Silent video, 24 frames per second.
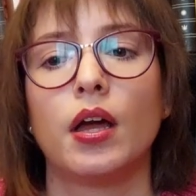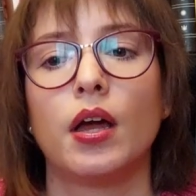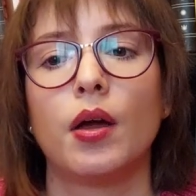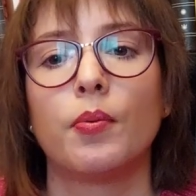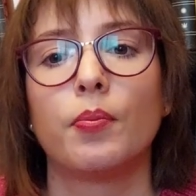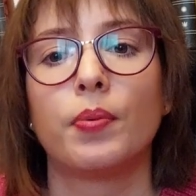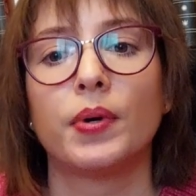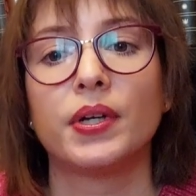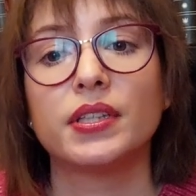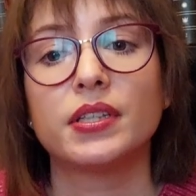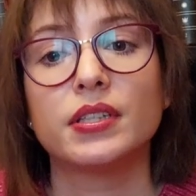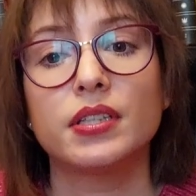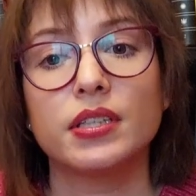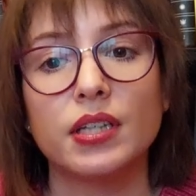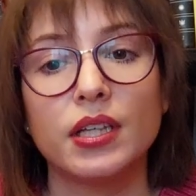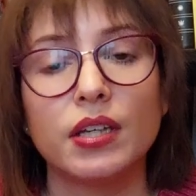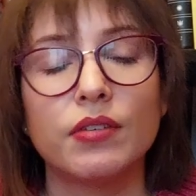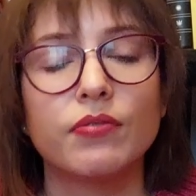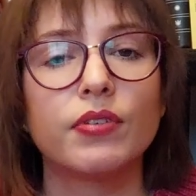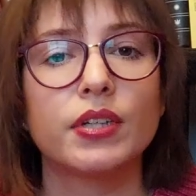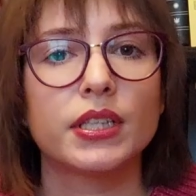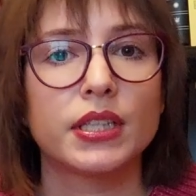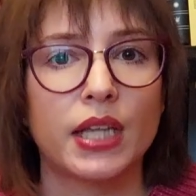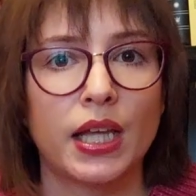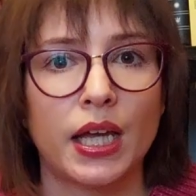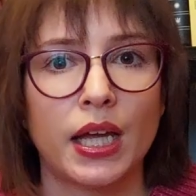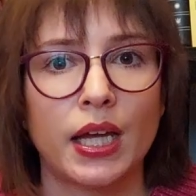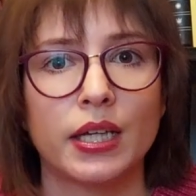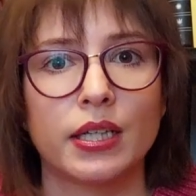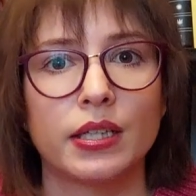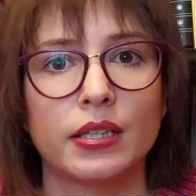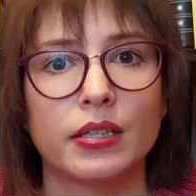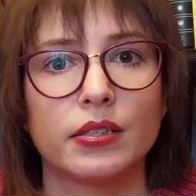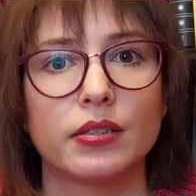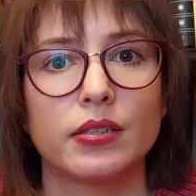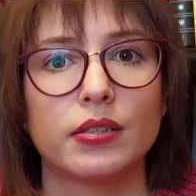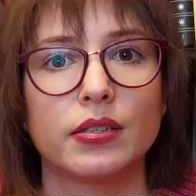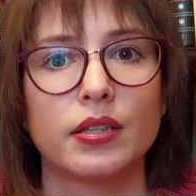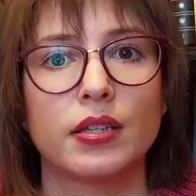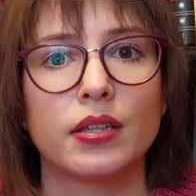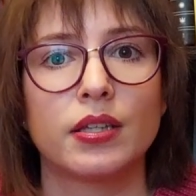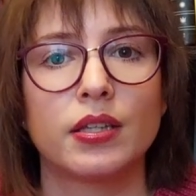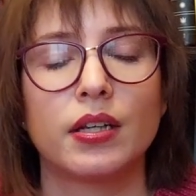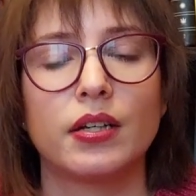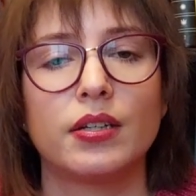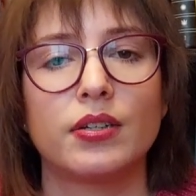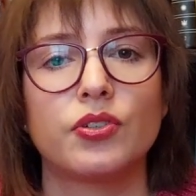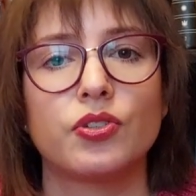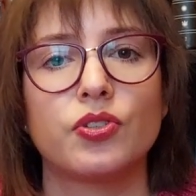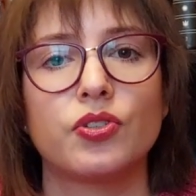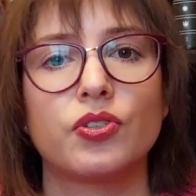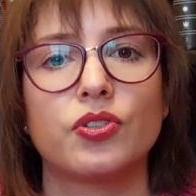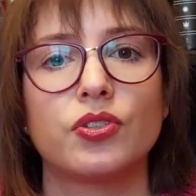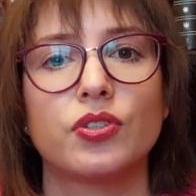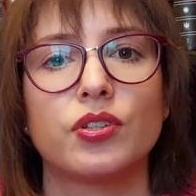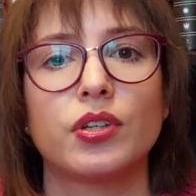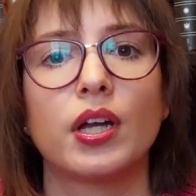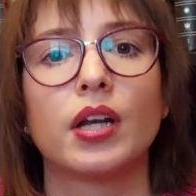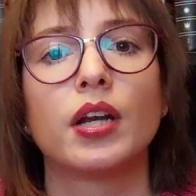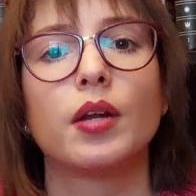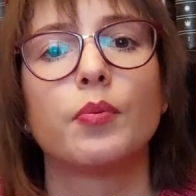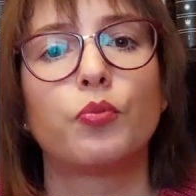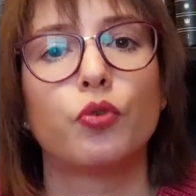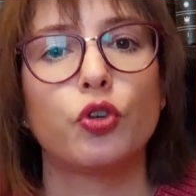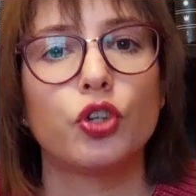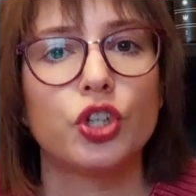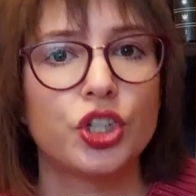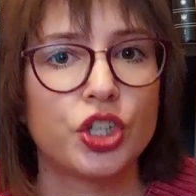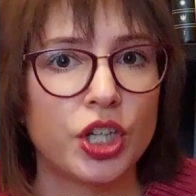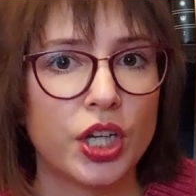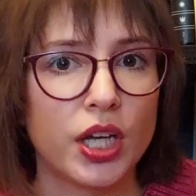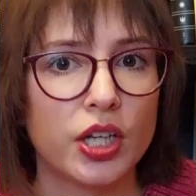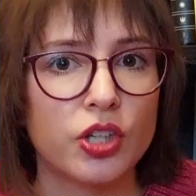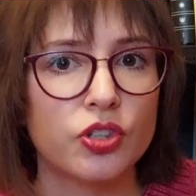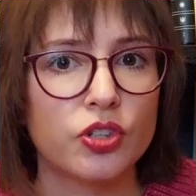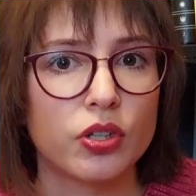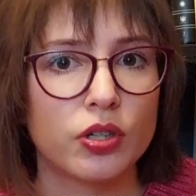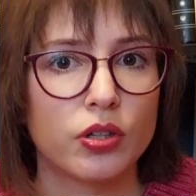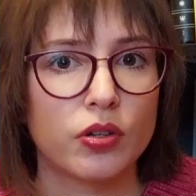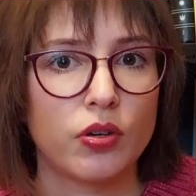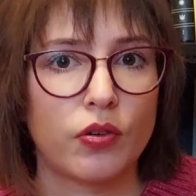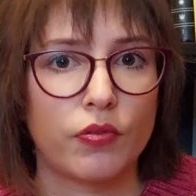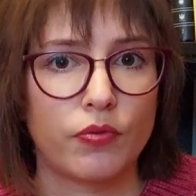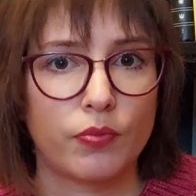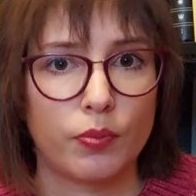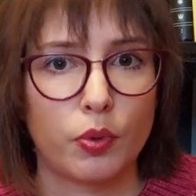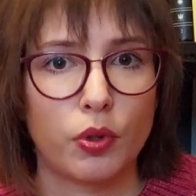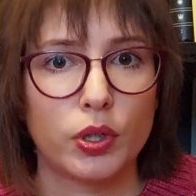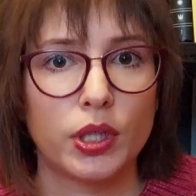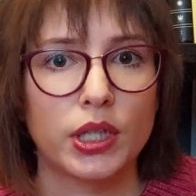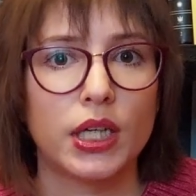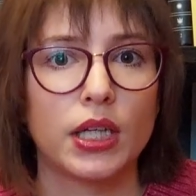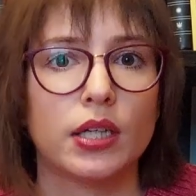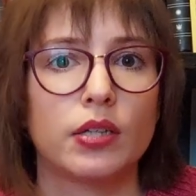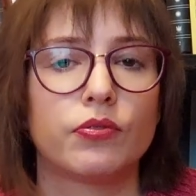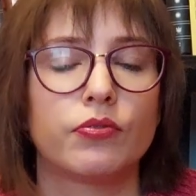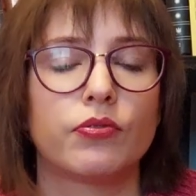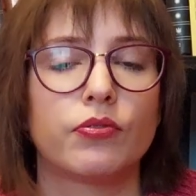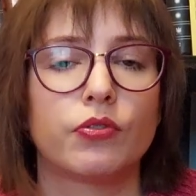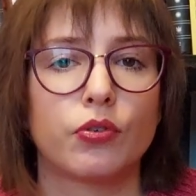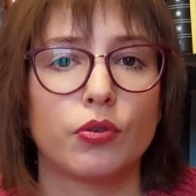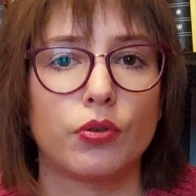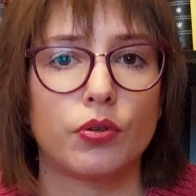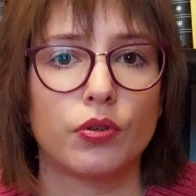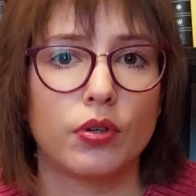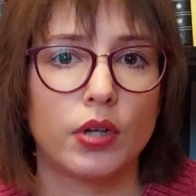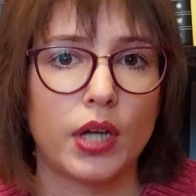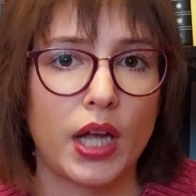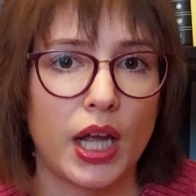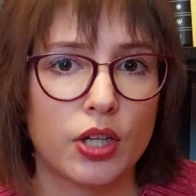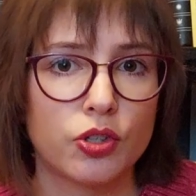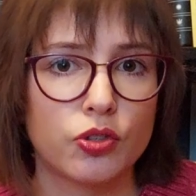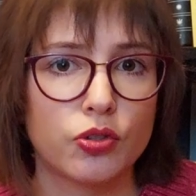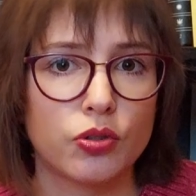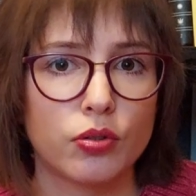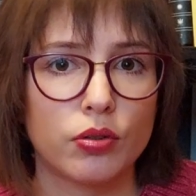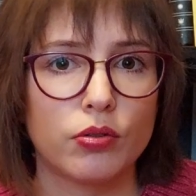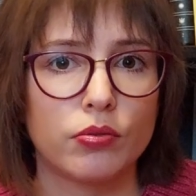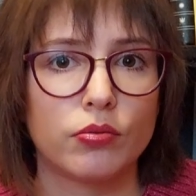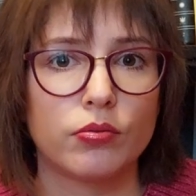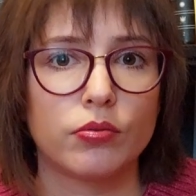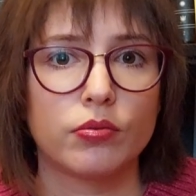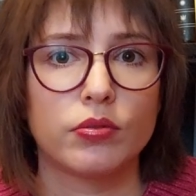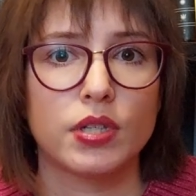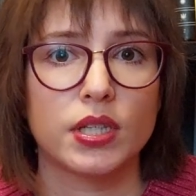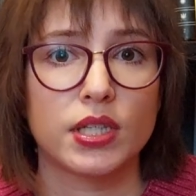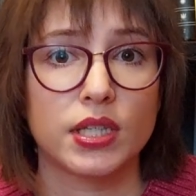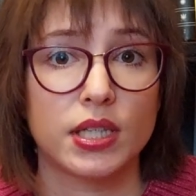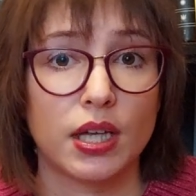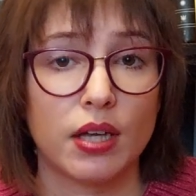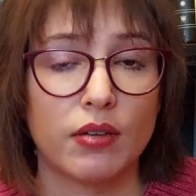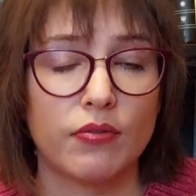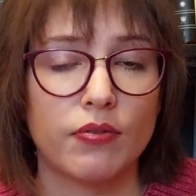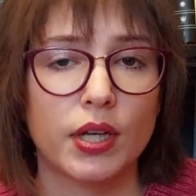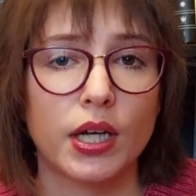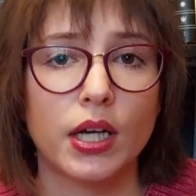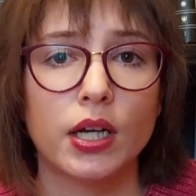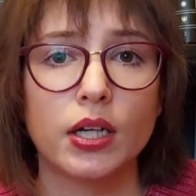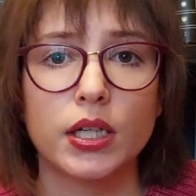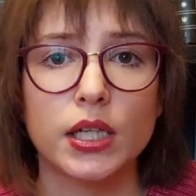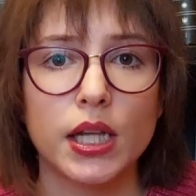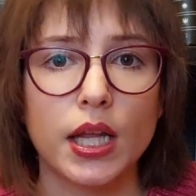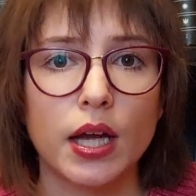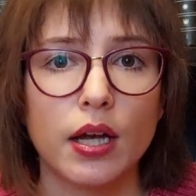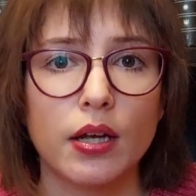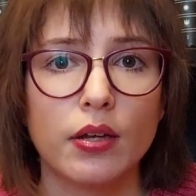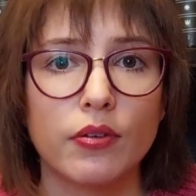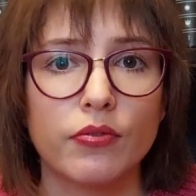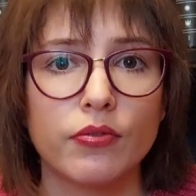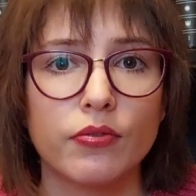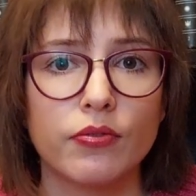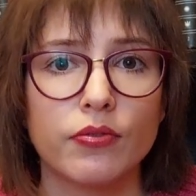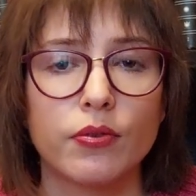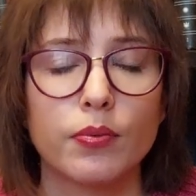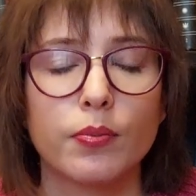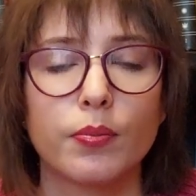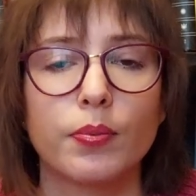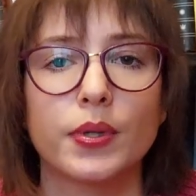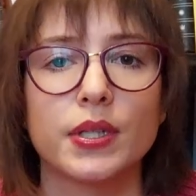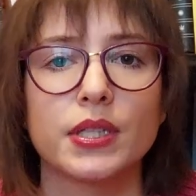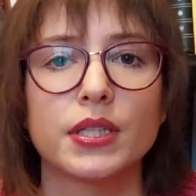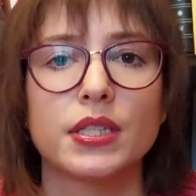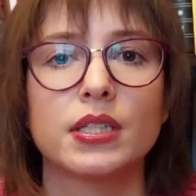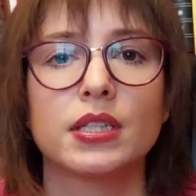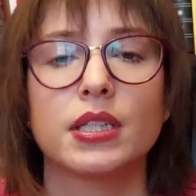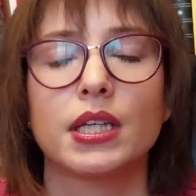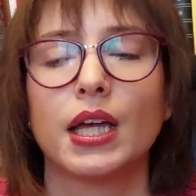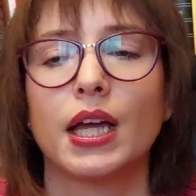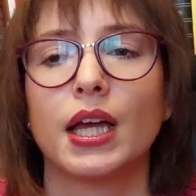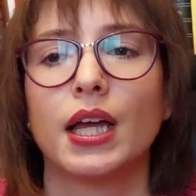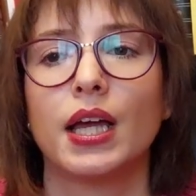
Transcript: But even then, there's an appreciation of Pauline for Angelo saving her life, but